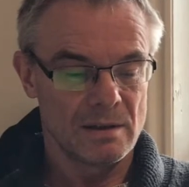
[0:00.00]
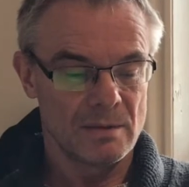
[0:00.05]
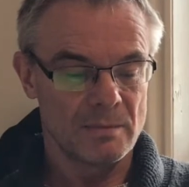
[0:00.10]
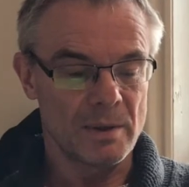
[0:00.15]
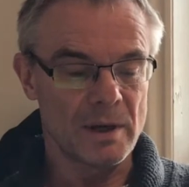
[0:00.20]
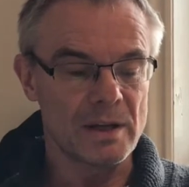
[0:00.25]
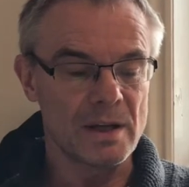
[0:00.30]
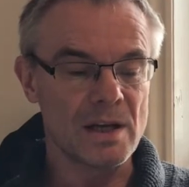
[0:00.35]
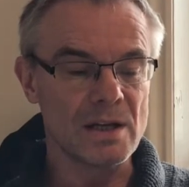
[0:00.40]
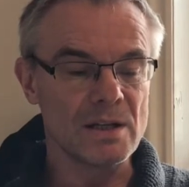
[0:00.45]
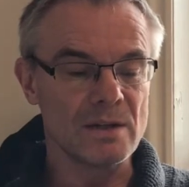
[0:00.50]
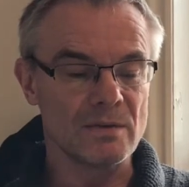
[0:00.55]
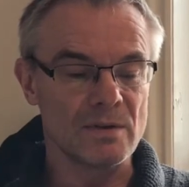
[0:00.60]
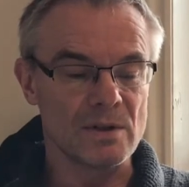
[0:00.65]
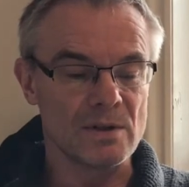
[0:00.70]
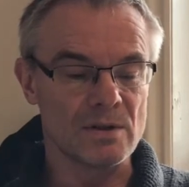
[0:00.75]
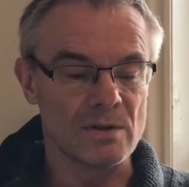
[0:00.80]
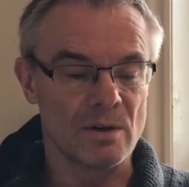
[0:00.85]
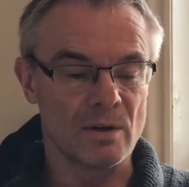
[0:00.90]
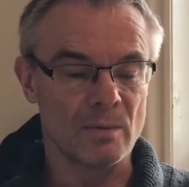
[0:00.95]
By the end of the
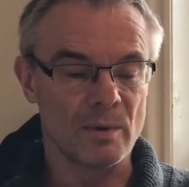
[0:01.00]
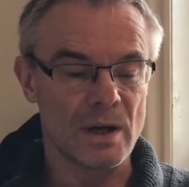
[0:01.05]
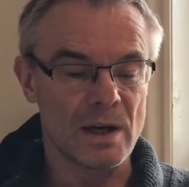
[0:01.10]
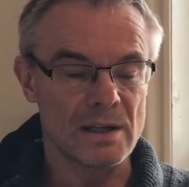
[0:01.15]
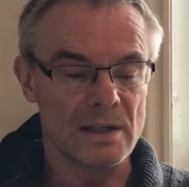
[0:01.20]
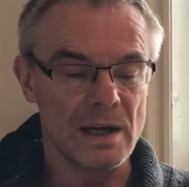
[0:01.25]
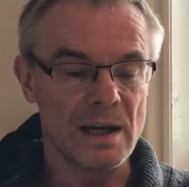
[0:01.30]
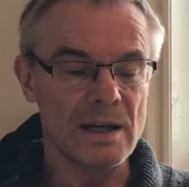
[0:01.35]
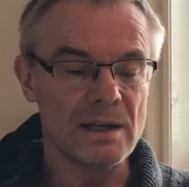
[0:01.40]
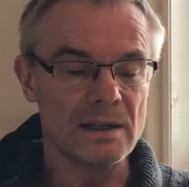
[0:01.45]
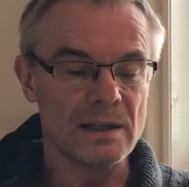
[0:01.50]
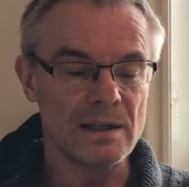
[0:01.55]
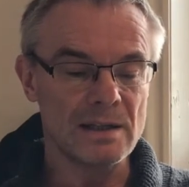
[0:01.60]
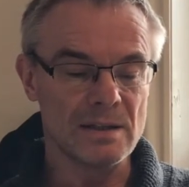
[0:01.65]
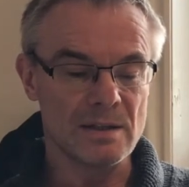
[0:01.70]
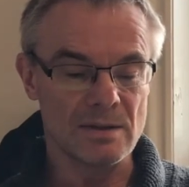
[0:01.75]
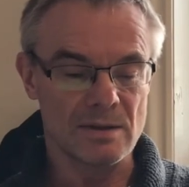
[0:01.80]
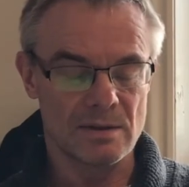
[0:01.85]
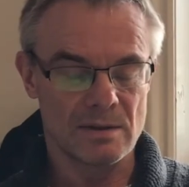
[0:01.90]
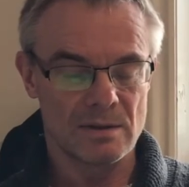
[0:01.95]
storm, we had 8
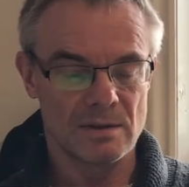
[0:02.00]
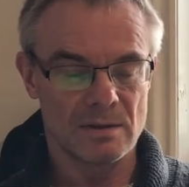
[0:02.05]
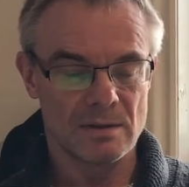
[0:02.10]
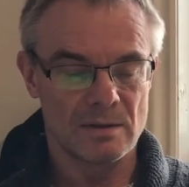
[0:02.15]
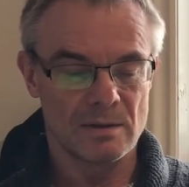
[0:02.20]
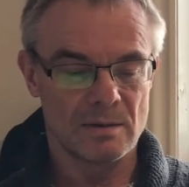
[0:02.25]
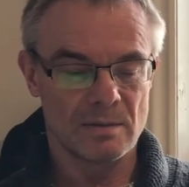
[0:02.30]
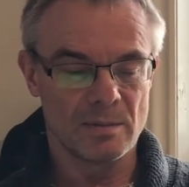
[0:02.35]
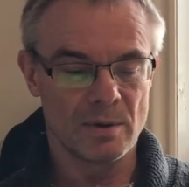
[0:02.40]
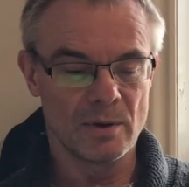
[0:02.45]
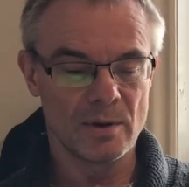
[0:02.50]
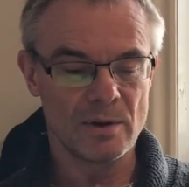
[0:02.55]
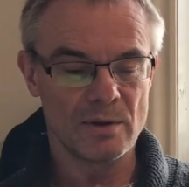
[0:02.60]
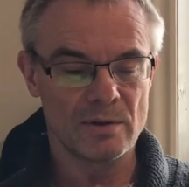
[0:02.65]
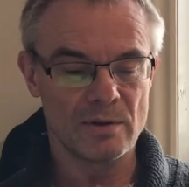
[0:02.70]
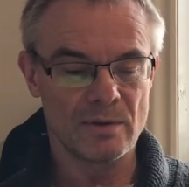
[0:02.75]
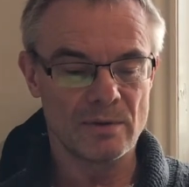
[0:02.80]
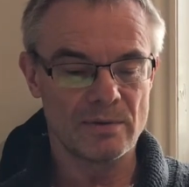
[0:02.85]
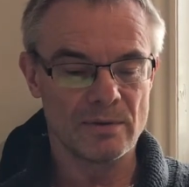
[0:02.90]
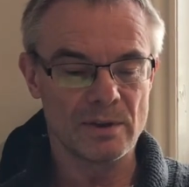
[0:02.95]
litres. Poured
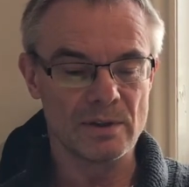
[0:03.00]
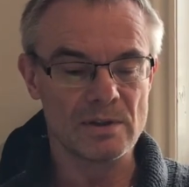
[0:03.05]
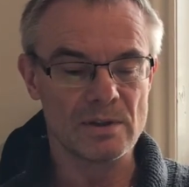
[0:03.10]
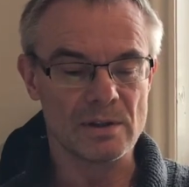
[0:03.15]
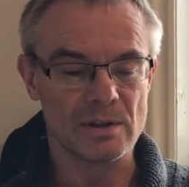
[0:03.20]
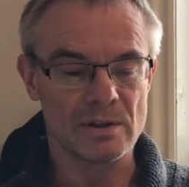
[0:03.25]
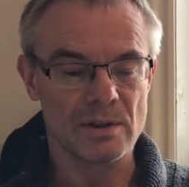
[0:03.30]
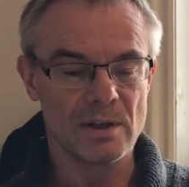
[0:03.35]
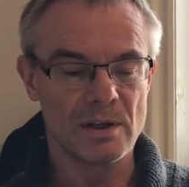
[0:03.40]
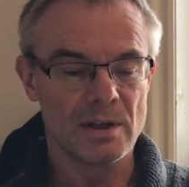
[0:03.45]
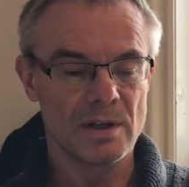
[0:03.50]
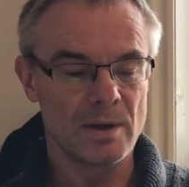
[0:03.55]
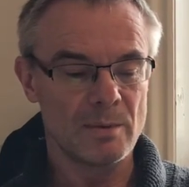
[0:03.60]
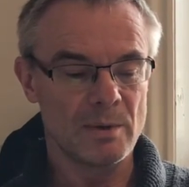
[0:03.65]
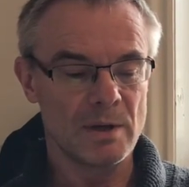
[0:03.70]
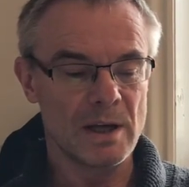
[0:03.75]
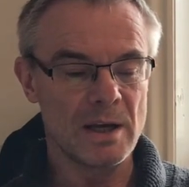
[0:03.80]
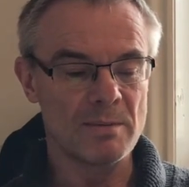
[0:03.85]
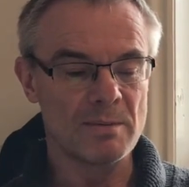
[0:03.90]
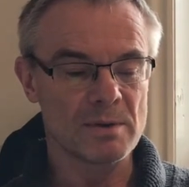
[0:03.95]
through a filter, it
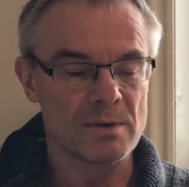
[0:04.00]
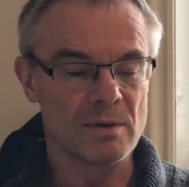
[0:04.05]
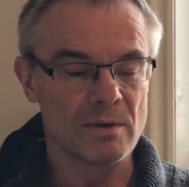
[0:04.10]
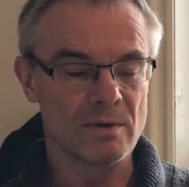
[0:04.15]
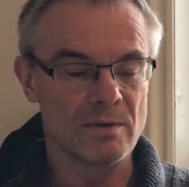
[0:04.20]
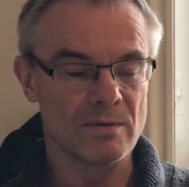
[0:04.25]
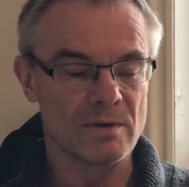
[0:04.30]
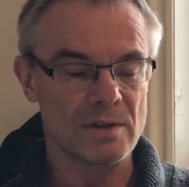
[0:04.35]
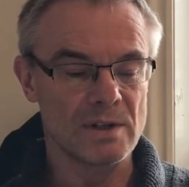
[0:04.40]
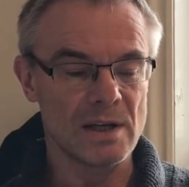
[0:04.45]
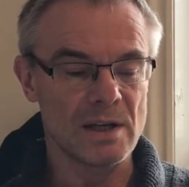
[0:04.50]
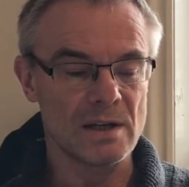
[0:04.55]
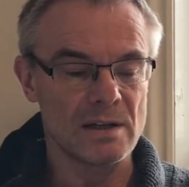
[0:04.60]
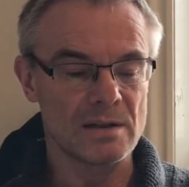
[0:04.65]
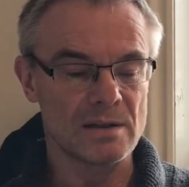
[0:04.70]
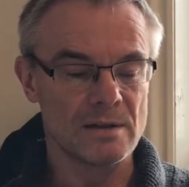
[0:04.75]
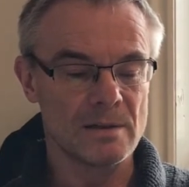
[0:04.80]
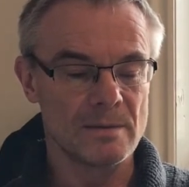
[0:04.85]
would keep us going for days.